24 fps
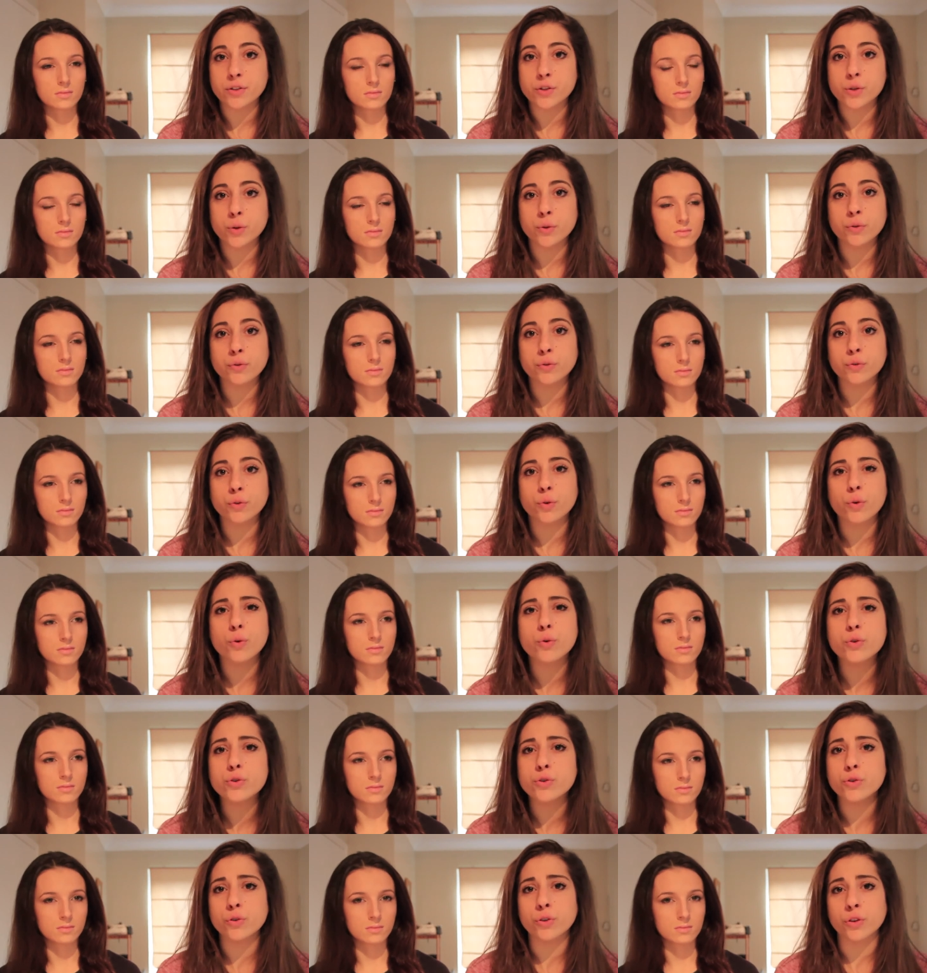Speaker 1: So of
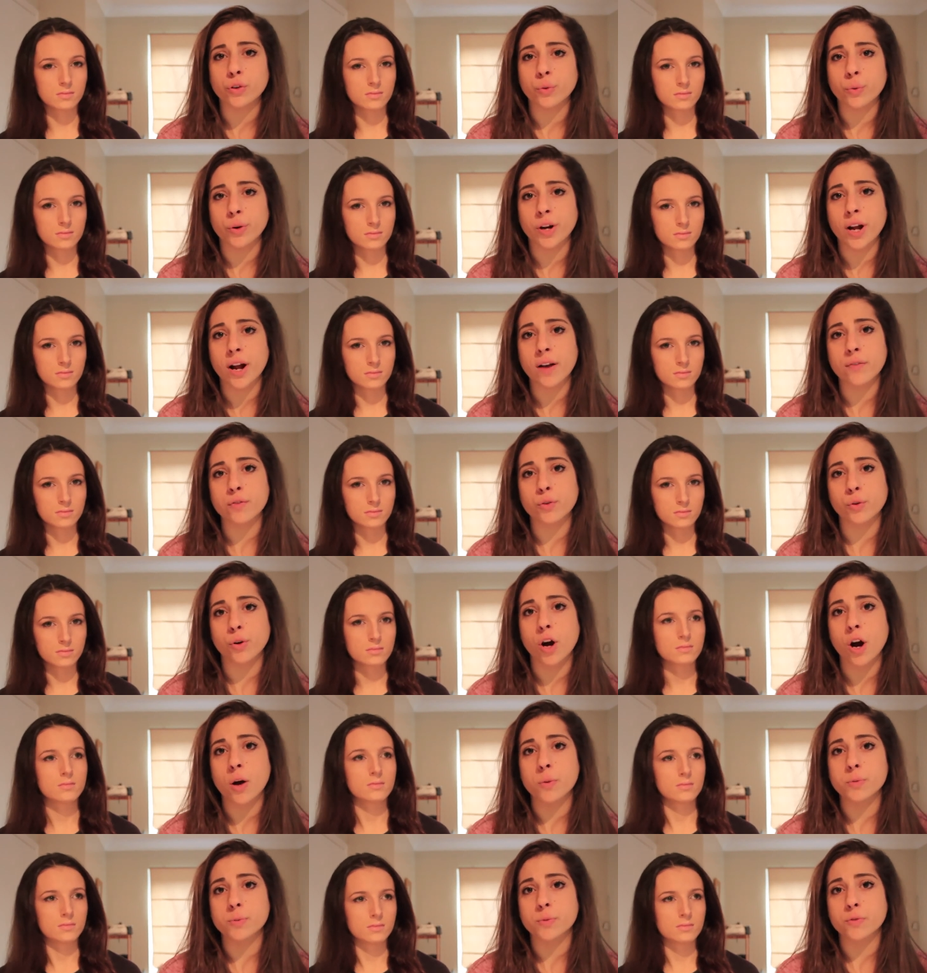course you're going to want to have your
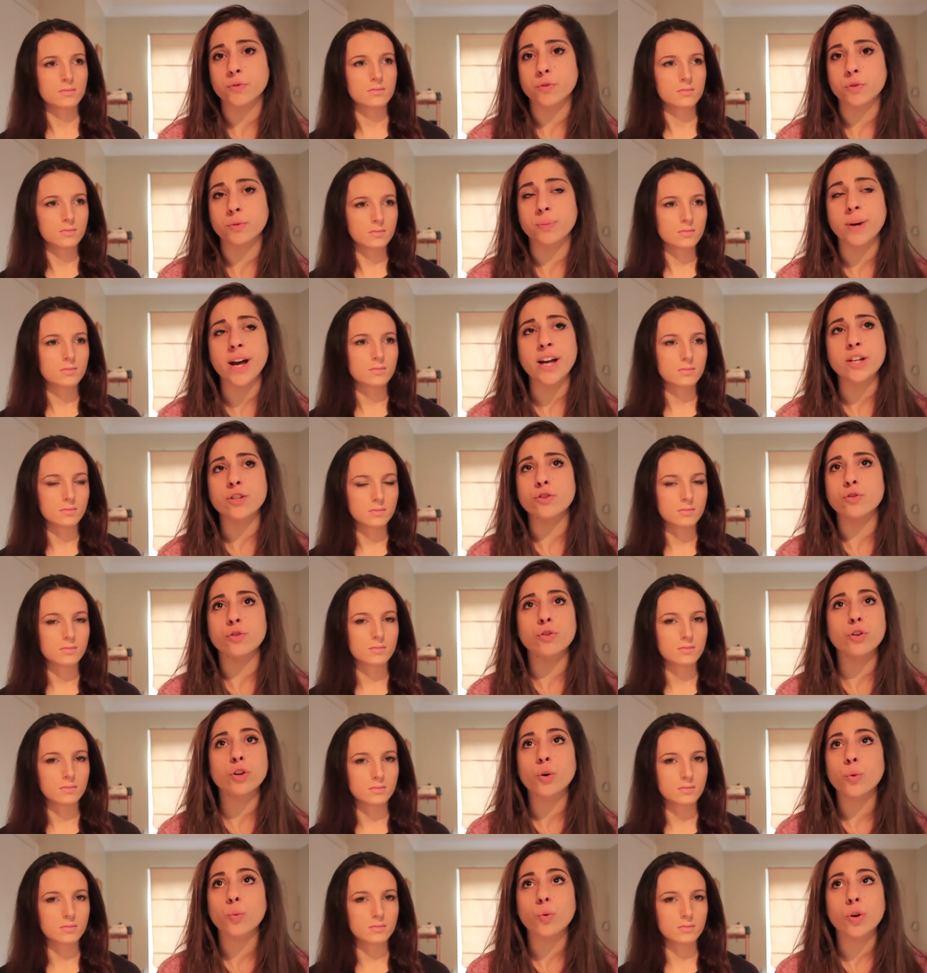carbs before bed. You're
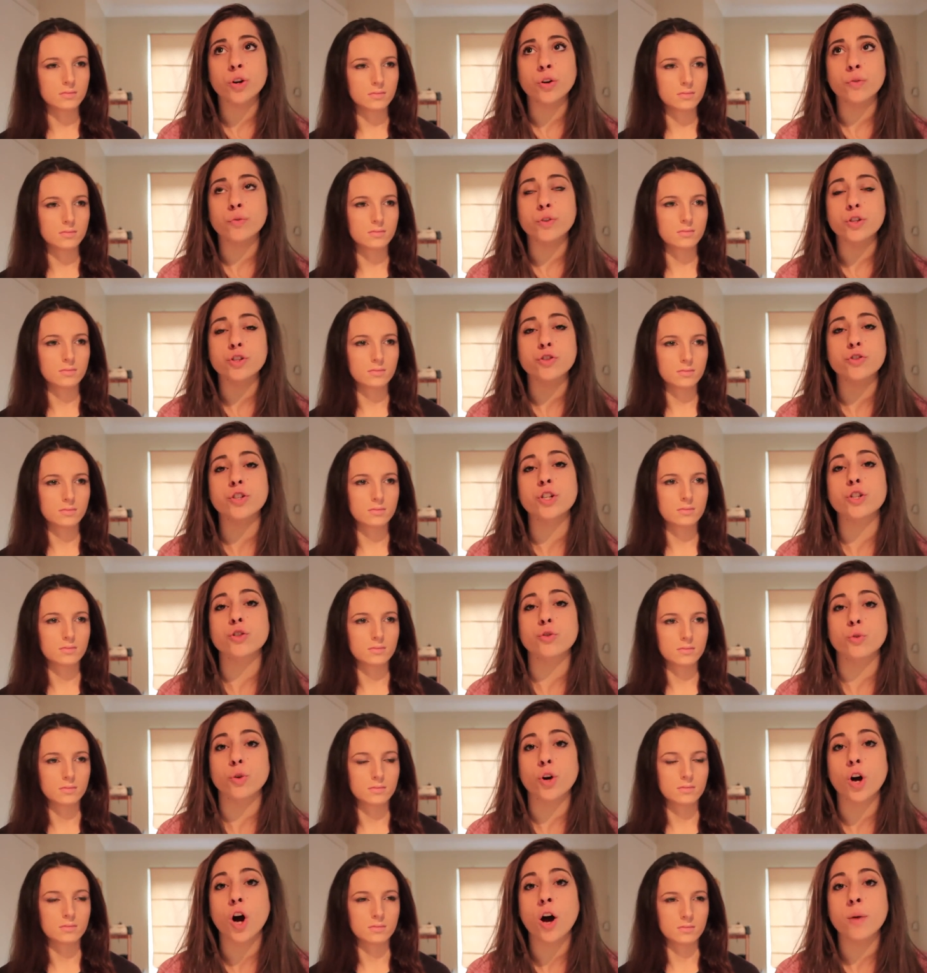not going to want to restrict
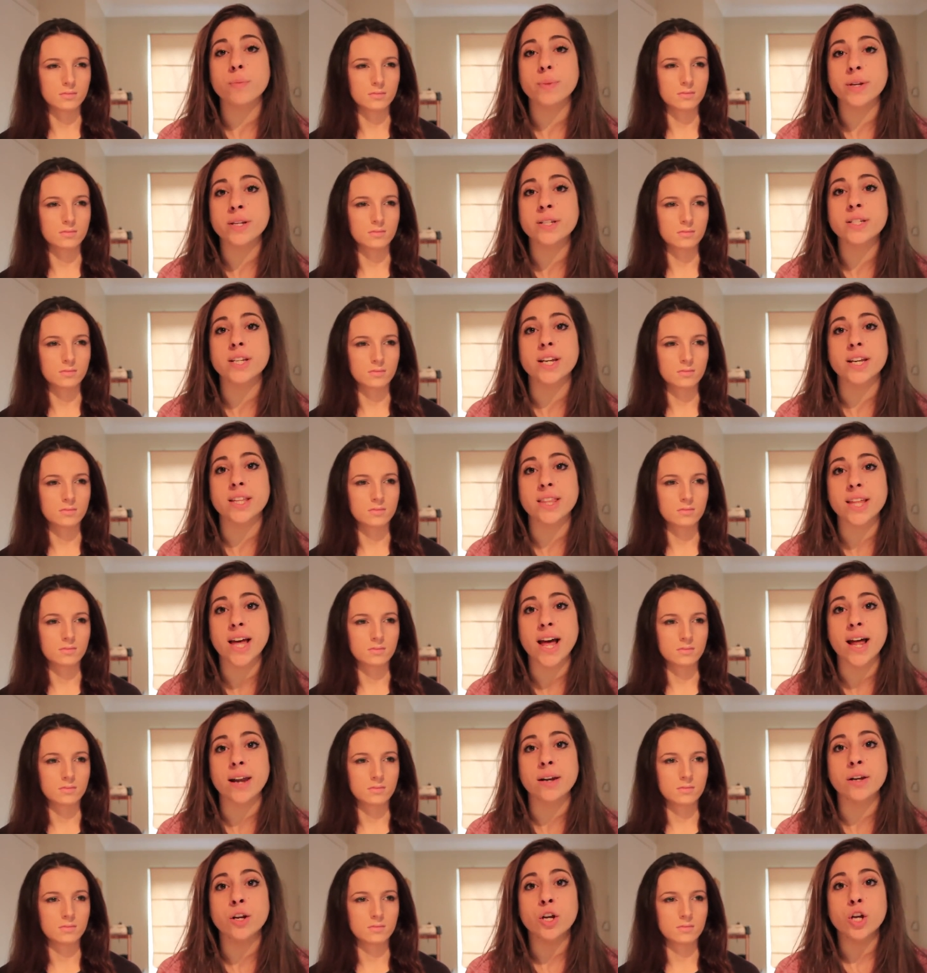your carb intake
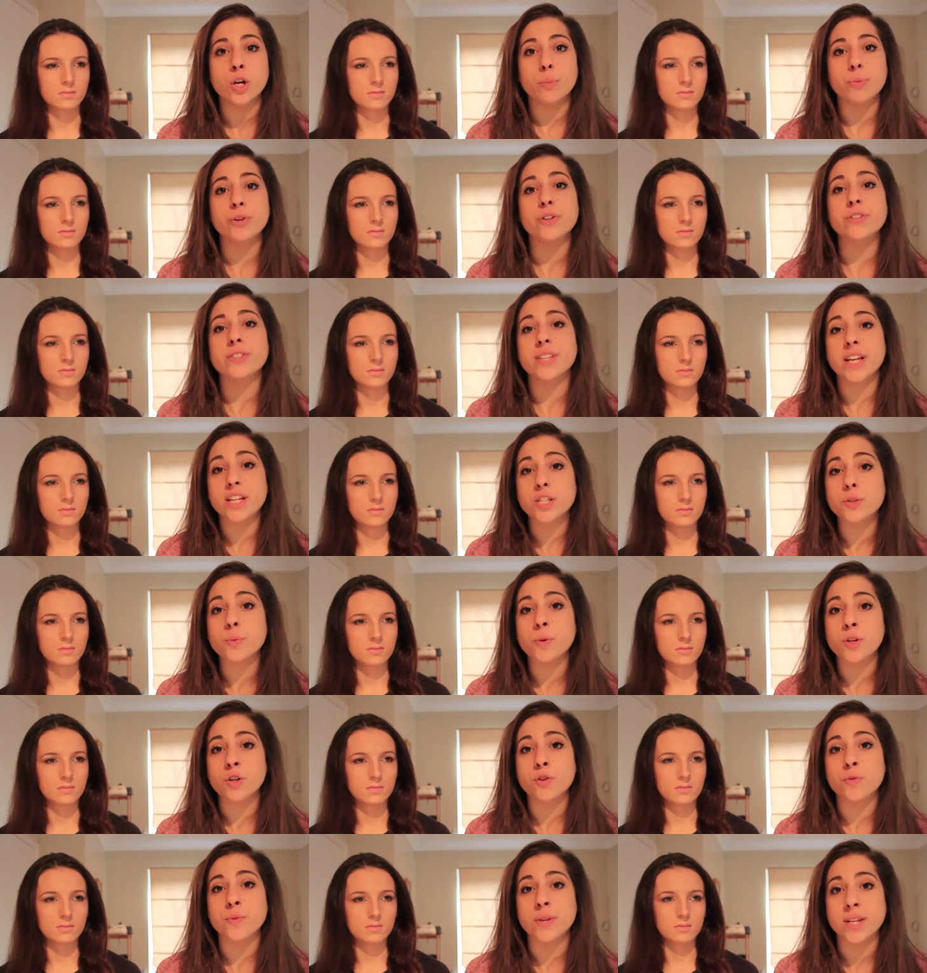then because that's
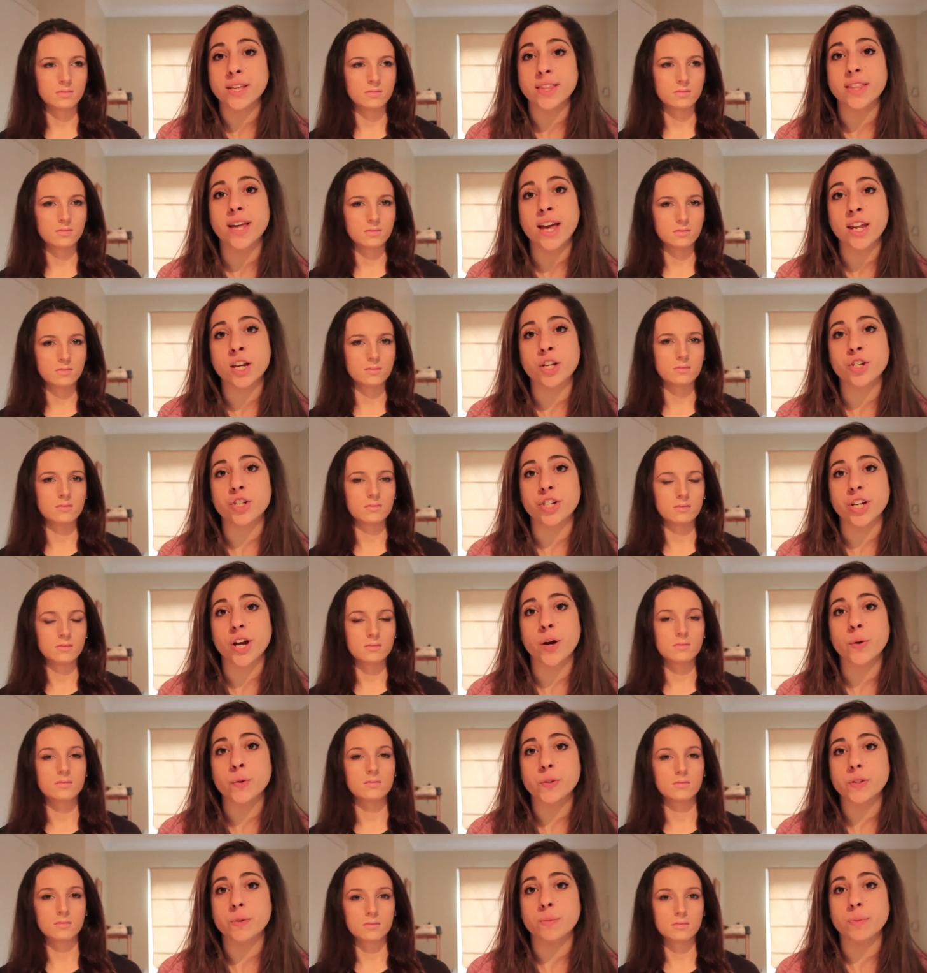when you need the energy
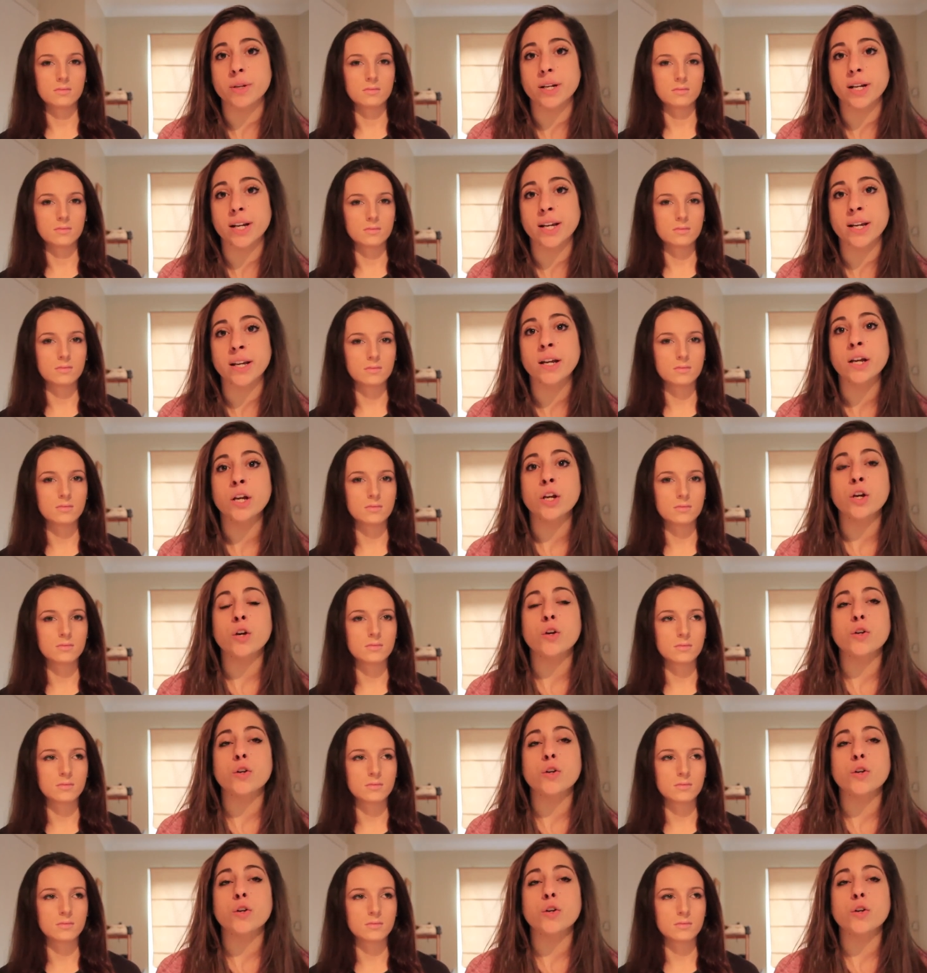ultimately.